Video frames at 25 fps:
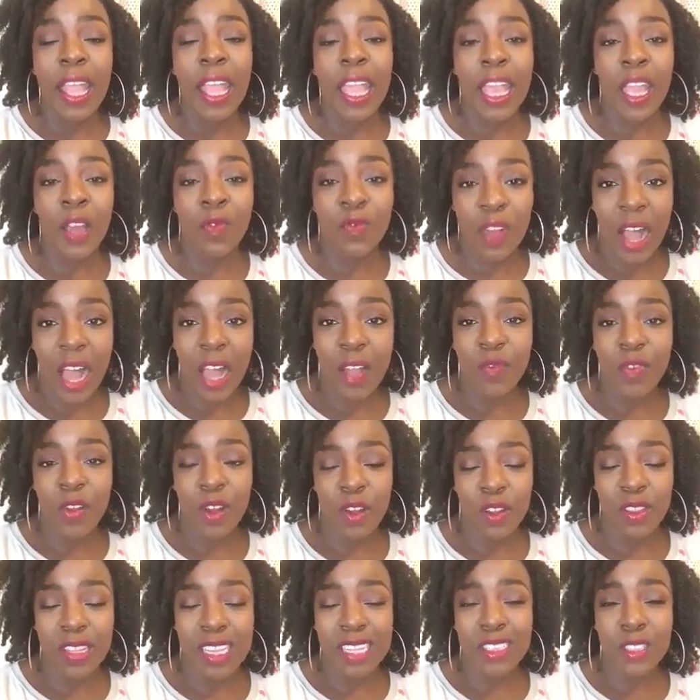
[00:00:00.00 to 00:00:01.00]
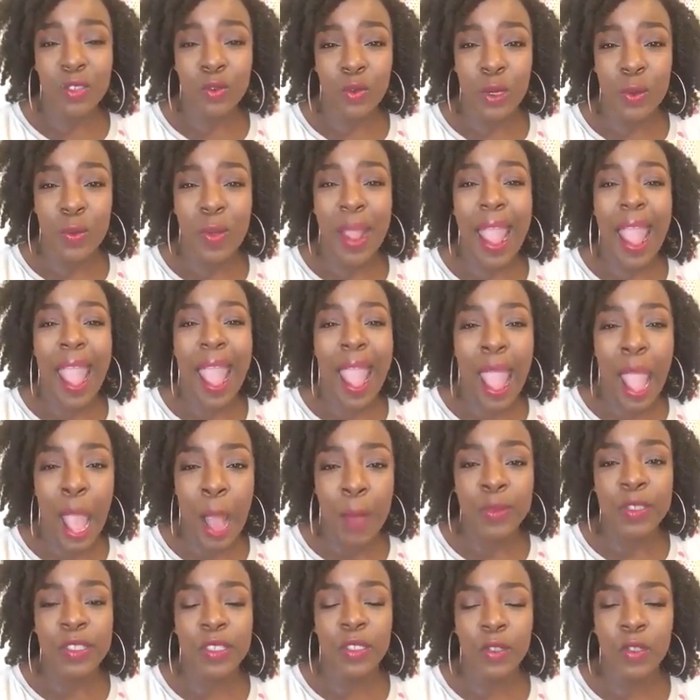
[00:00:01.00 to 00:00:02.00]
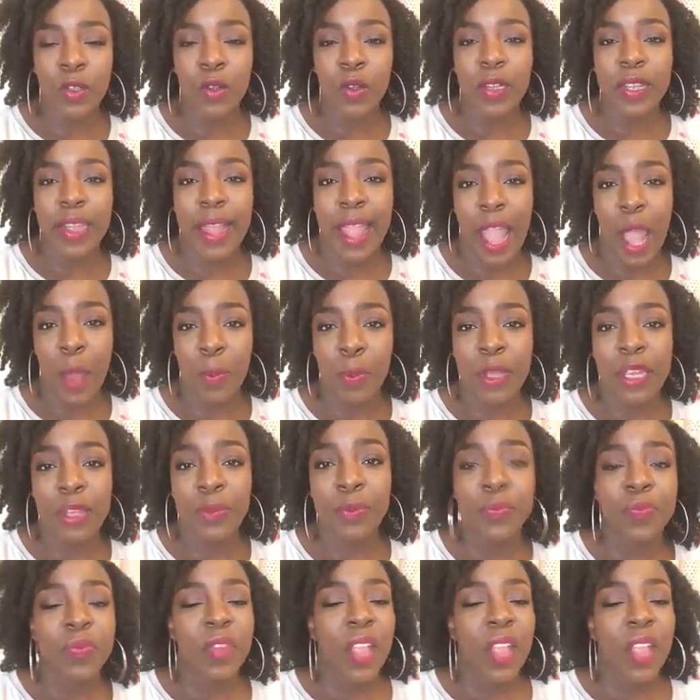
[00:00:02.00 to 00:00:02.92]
if I followed that script, absolutely happened.